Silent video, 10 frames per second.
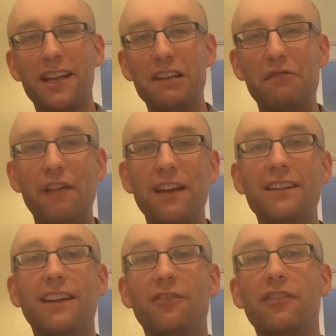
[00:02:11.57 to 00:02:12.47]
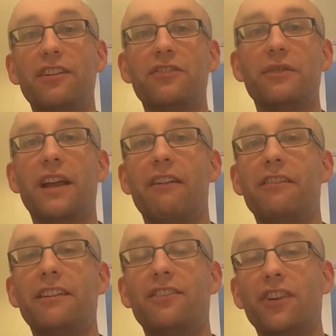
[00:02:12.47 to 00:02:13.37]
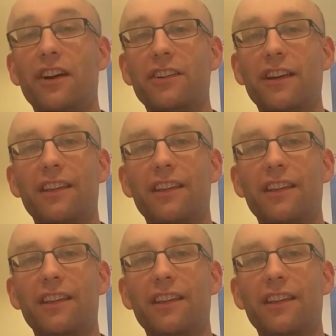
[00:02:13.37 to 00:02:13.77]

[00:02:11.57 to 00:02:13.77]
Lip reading: defending traditional and heritage church.